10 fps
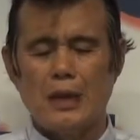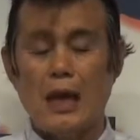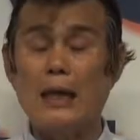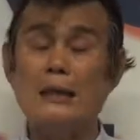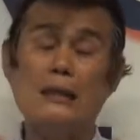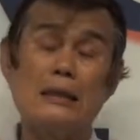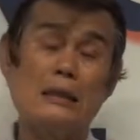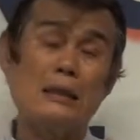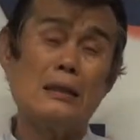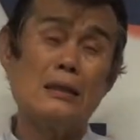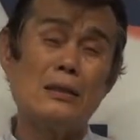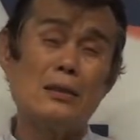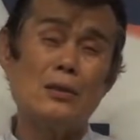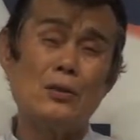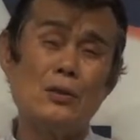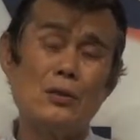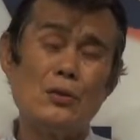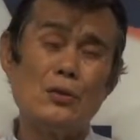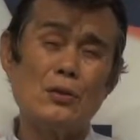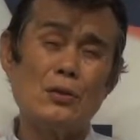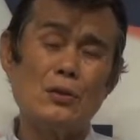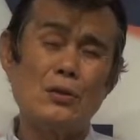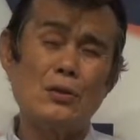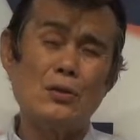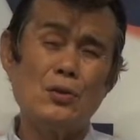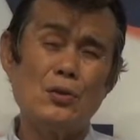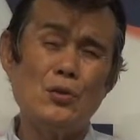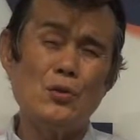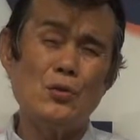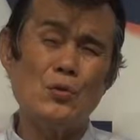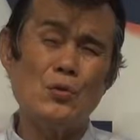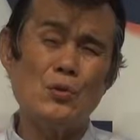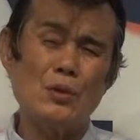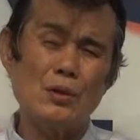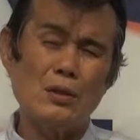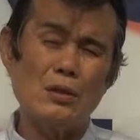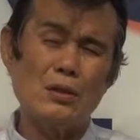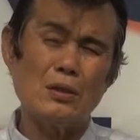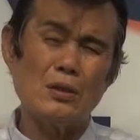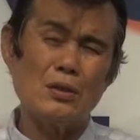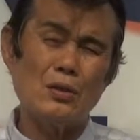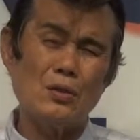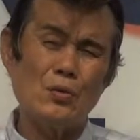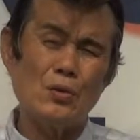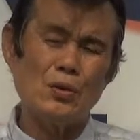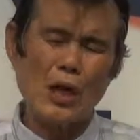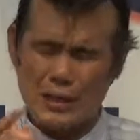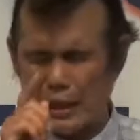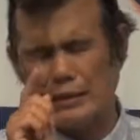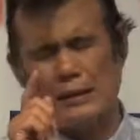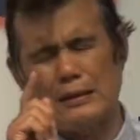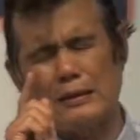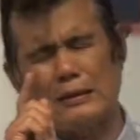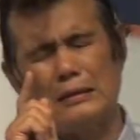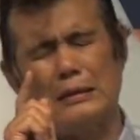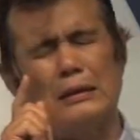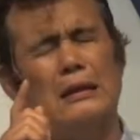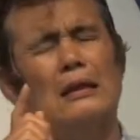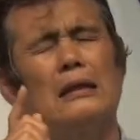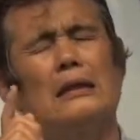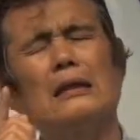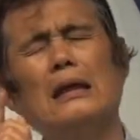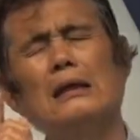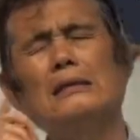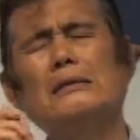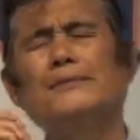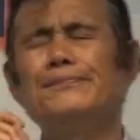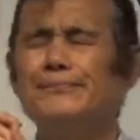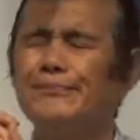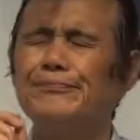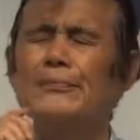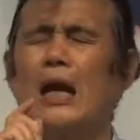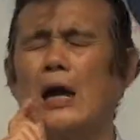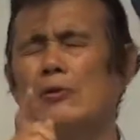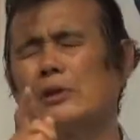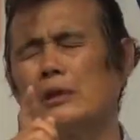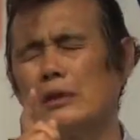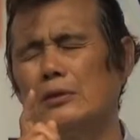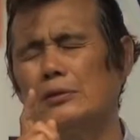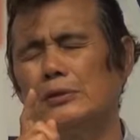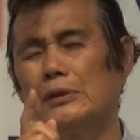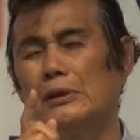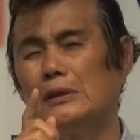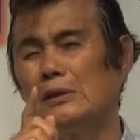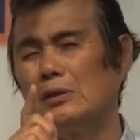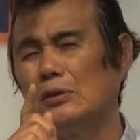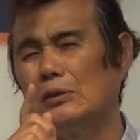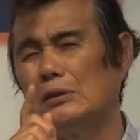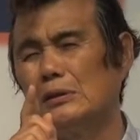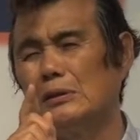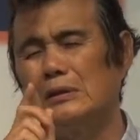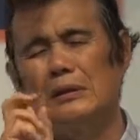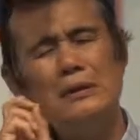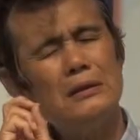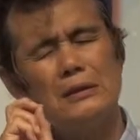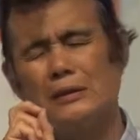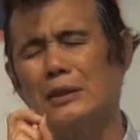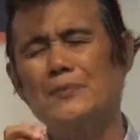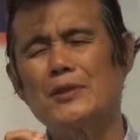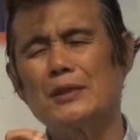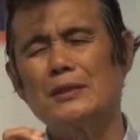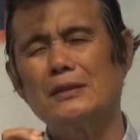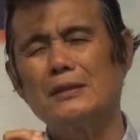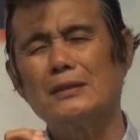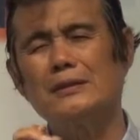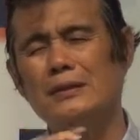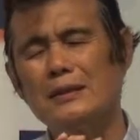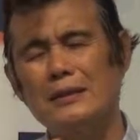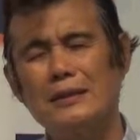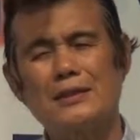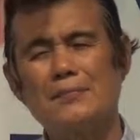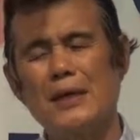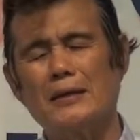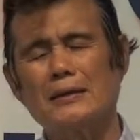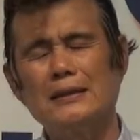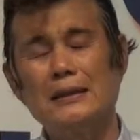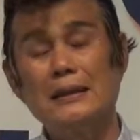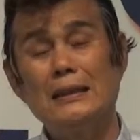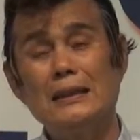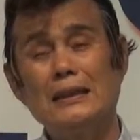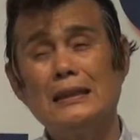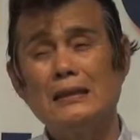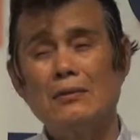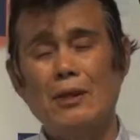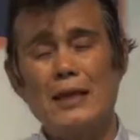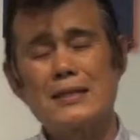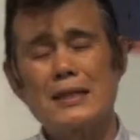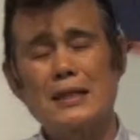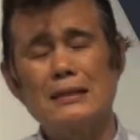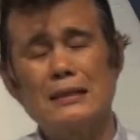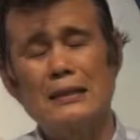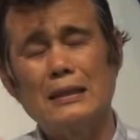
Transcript: and uh, you I, I, uh, I, I want to tell you good scripture concerning this matter. What I said,